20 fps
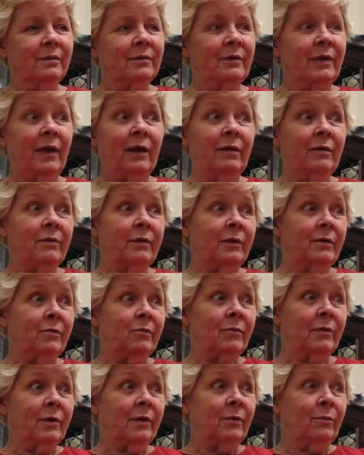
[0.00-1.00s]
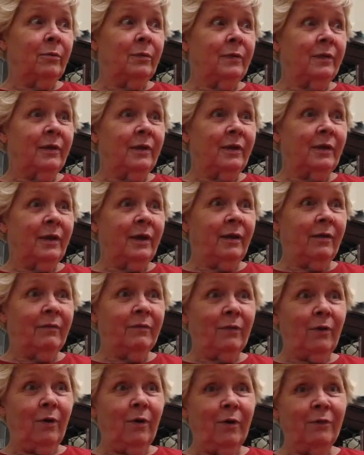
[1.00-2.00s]
Now they don't care what they have
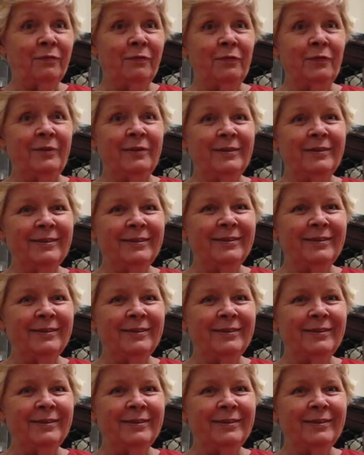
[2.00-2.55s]
off.